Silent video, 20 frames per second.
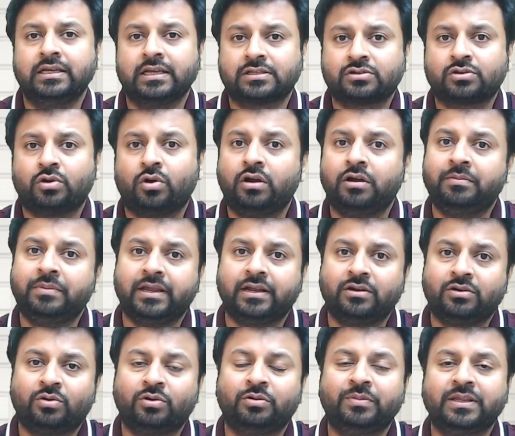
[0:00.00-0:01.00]
called me and
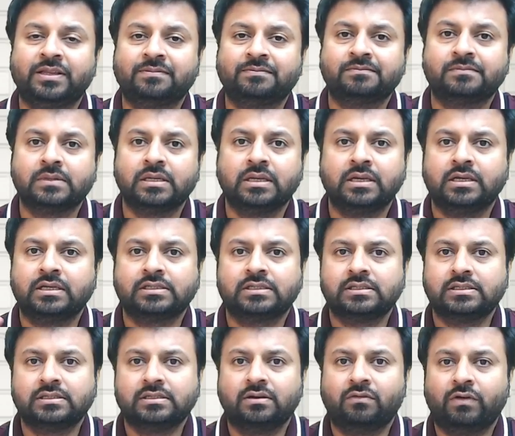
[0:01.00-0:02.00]
told me.
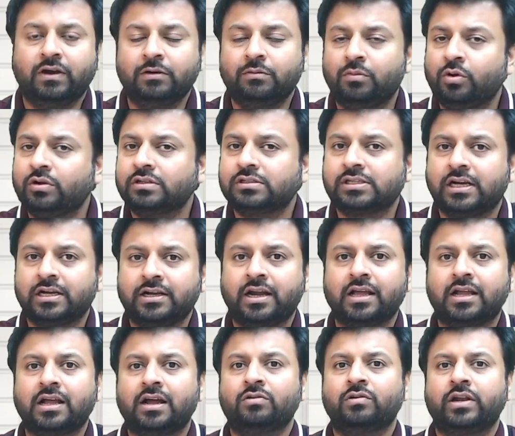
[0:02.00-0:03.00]
One more chartered
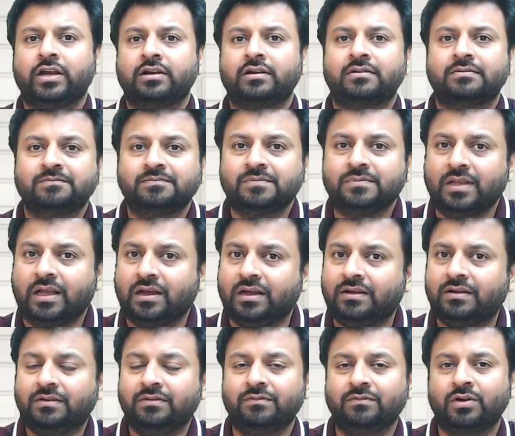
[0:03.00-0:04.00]
accountant
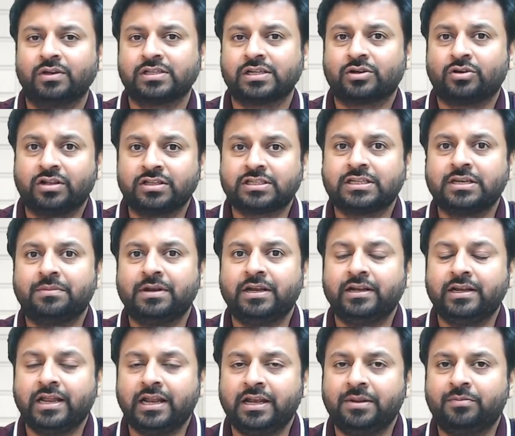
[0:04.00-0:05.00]
was a constable
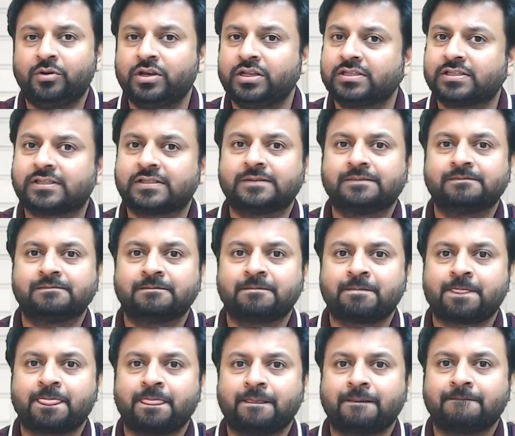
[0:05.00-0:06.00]
in Delhi police,
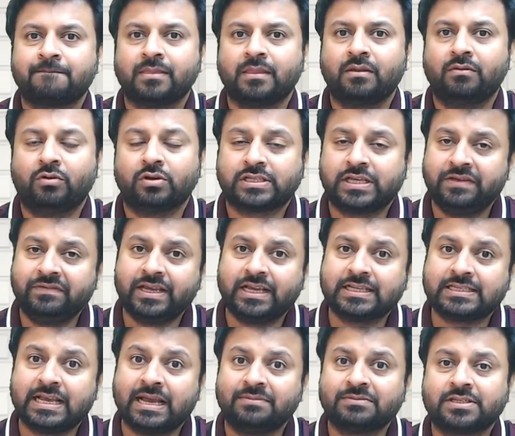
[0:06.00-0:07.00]
was giving
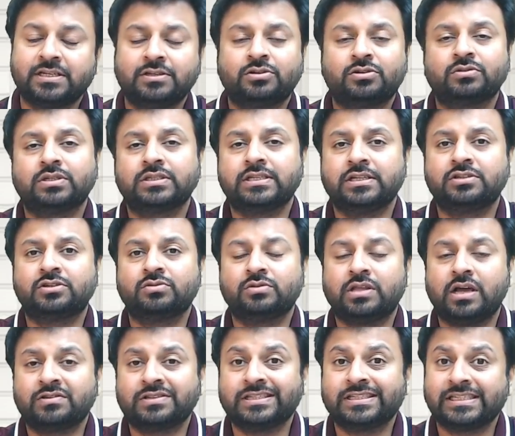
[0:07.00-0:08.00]
exams since
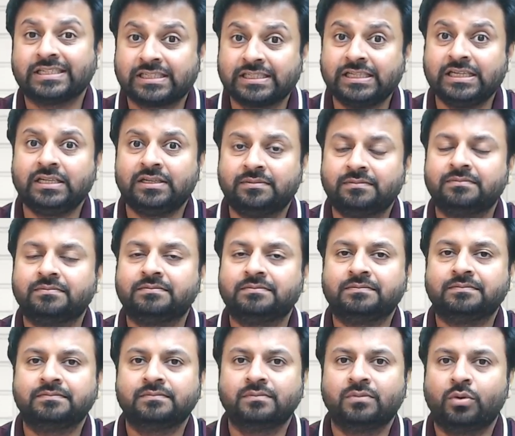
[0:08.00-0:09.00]
2016.
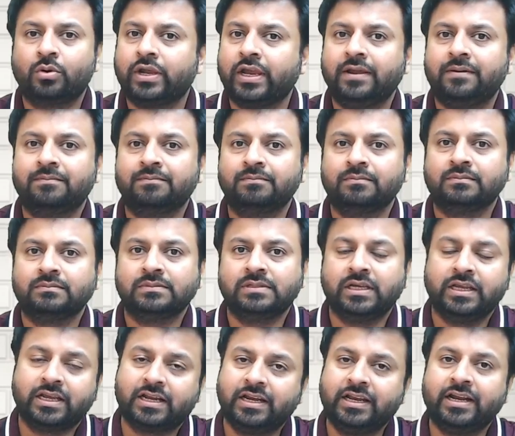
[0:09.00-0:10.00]
Okay,
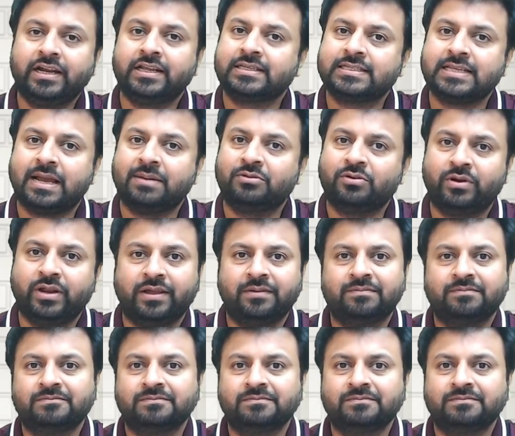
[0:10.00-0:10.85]
he cleared exam today.